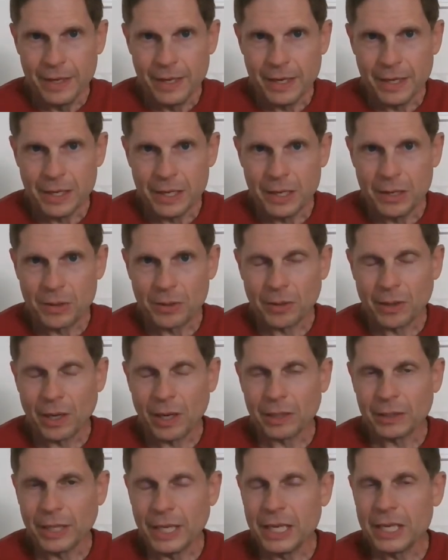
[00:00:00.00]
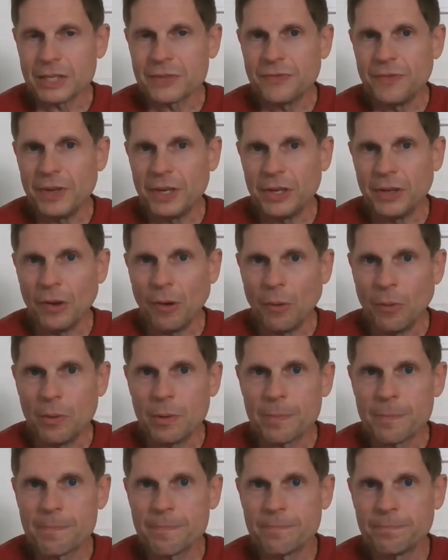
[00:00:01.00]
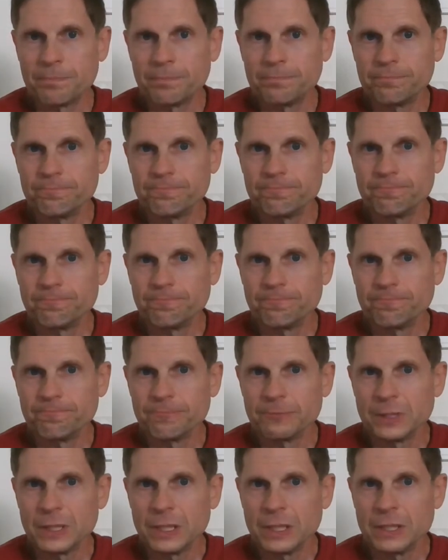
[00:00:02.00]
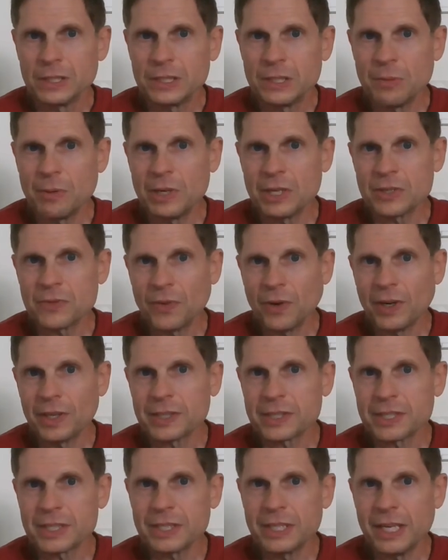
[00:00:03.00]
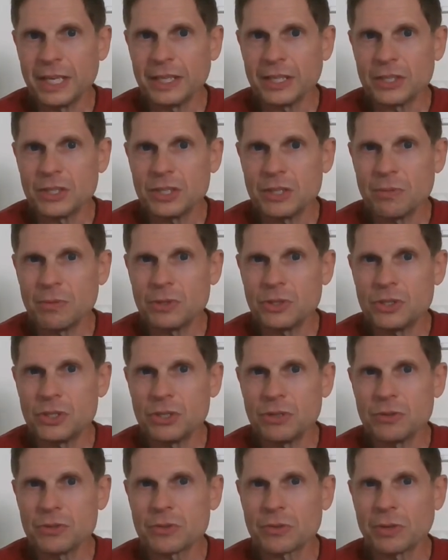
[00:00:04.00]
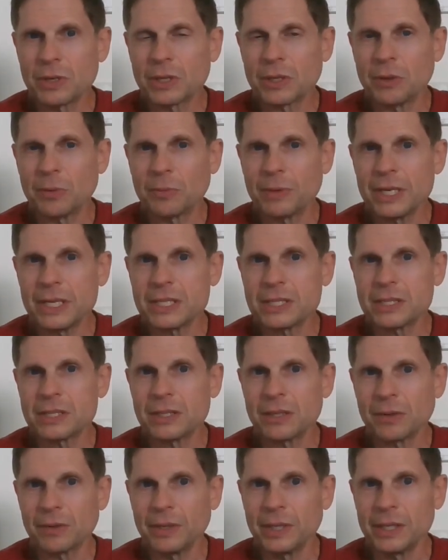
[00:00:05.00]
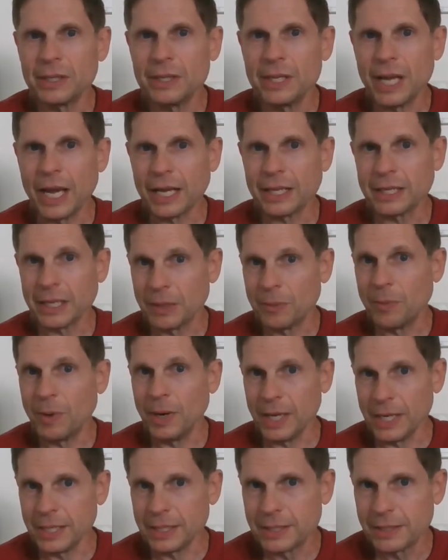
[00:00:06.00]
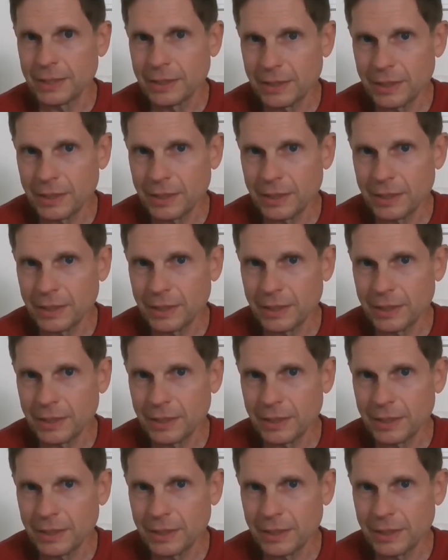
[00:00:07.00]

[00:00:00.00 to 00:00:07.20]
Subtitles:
And in her latest video, she went as far as to saying that she would choose critical race theory, the anti-white